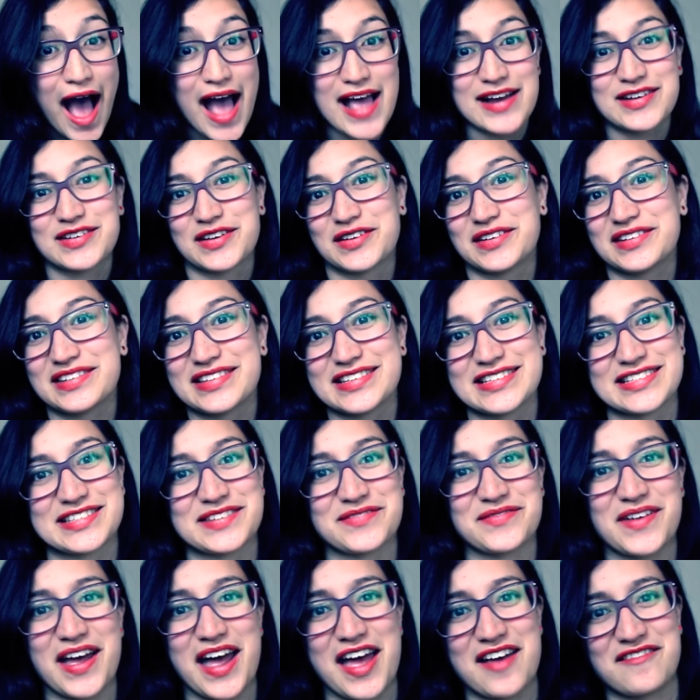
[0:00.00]
I totally
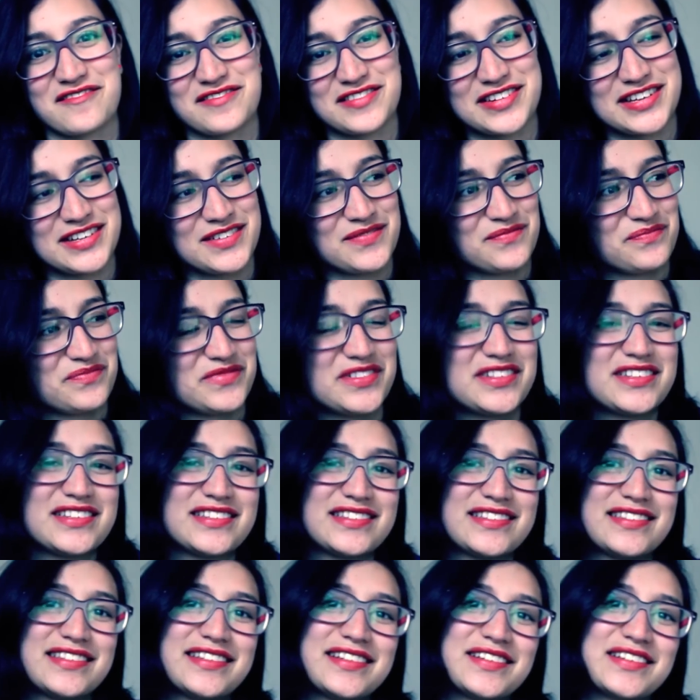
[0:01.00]
survived.
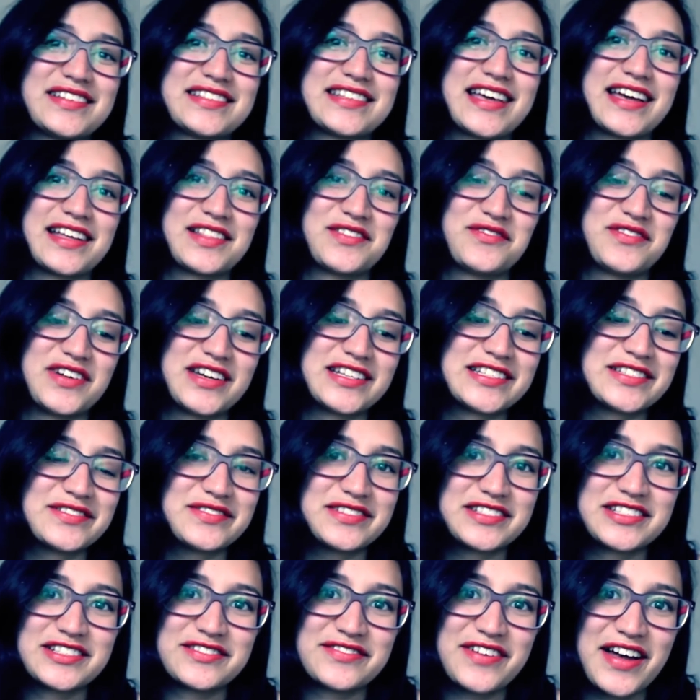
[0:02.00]
This looks like the face of a
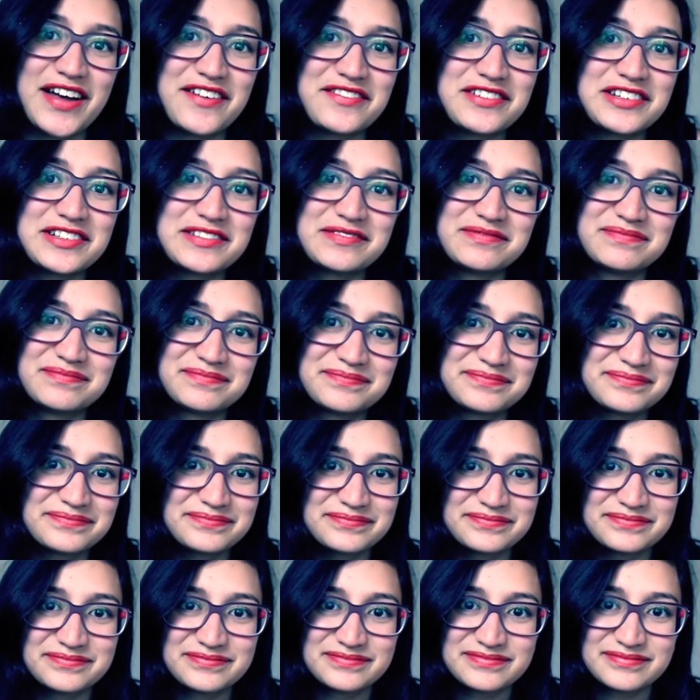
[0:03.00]
survivor.
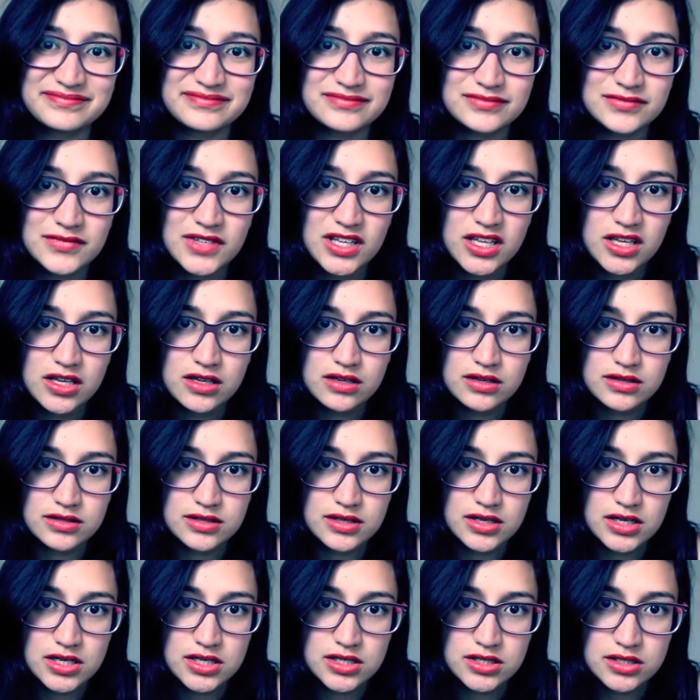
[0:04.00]
Because
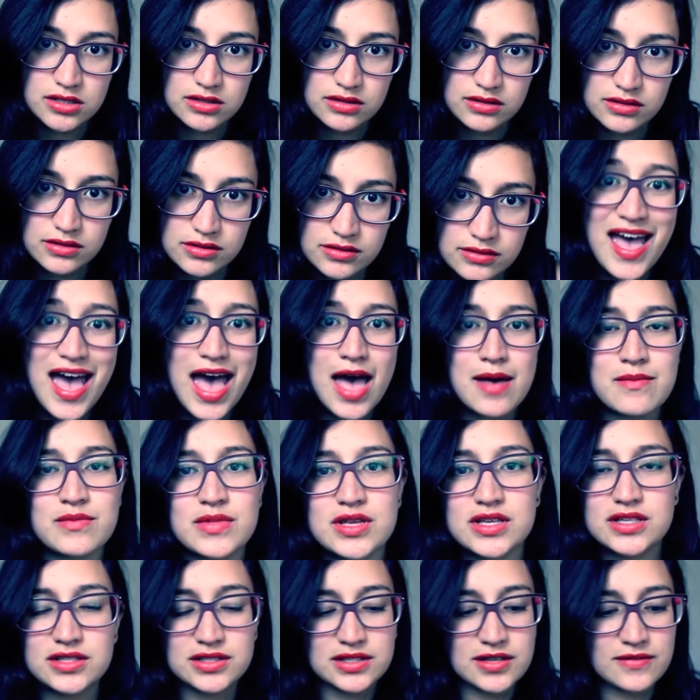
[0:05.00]
it isn't. I'm
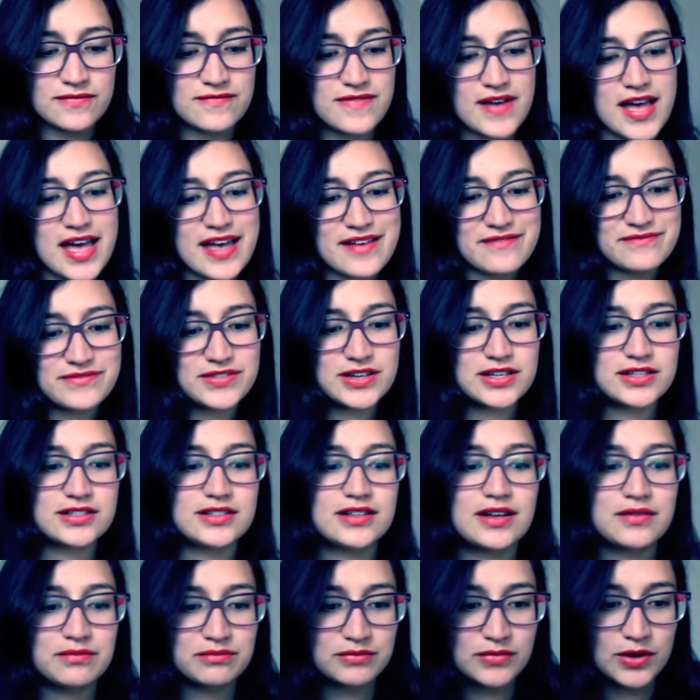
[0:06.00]
a survivor,
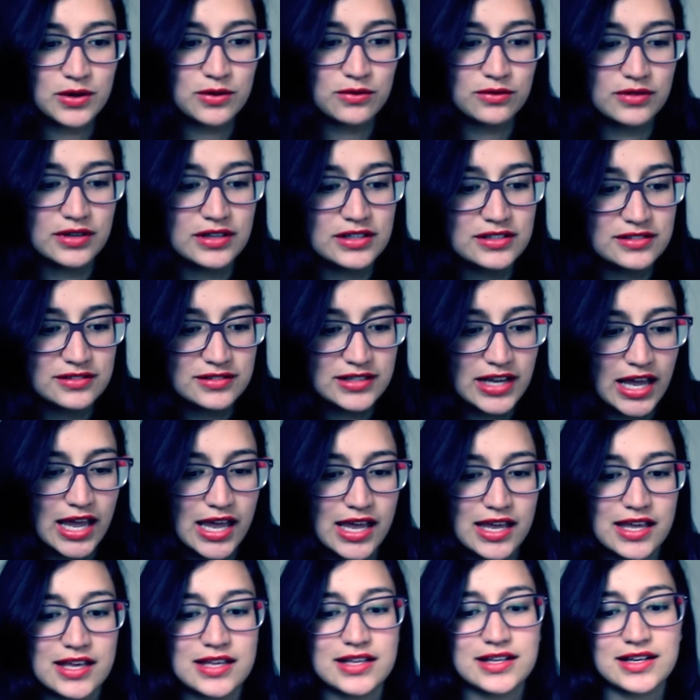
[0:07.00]
I'm not gonna
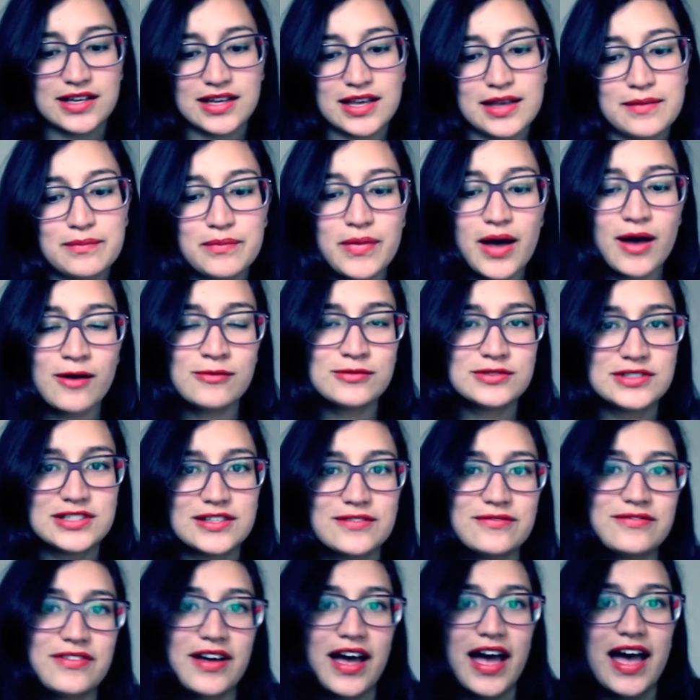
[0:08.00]
take it, keep on
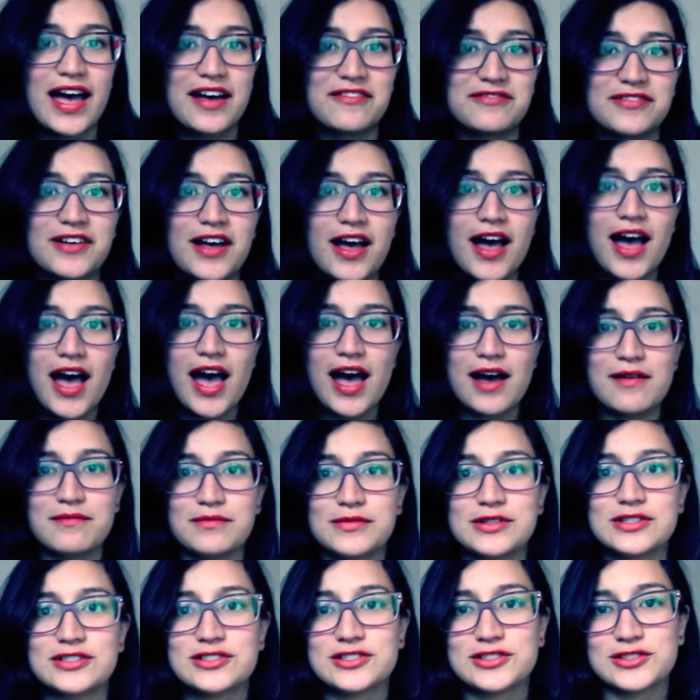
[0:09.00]
surviving. I'm
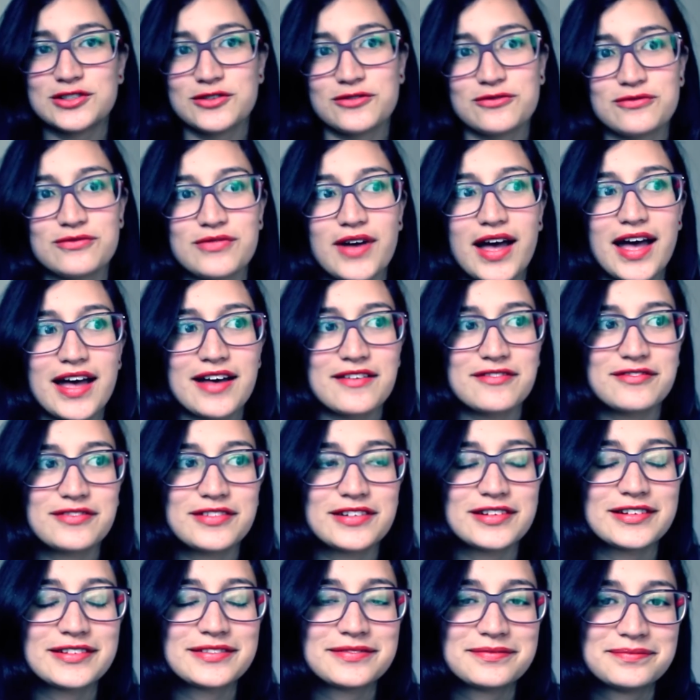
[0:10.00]
a
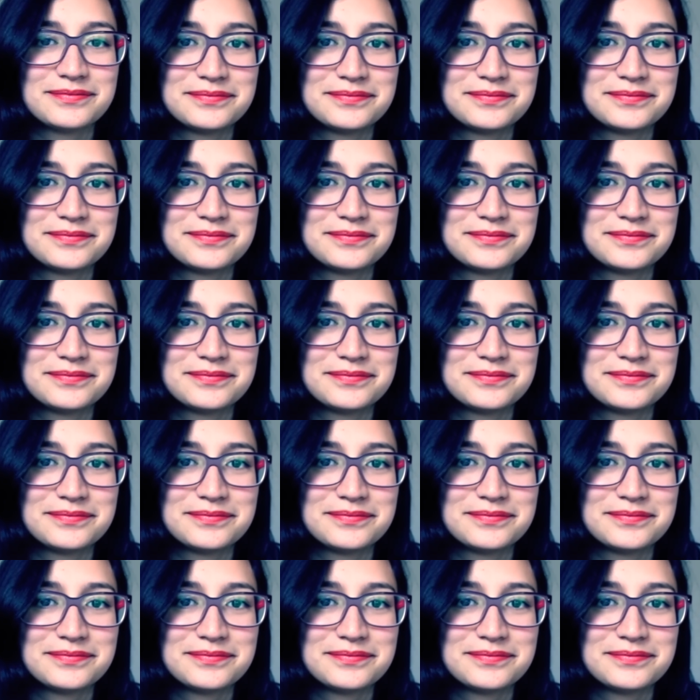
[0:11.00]
survivor.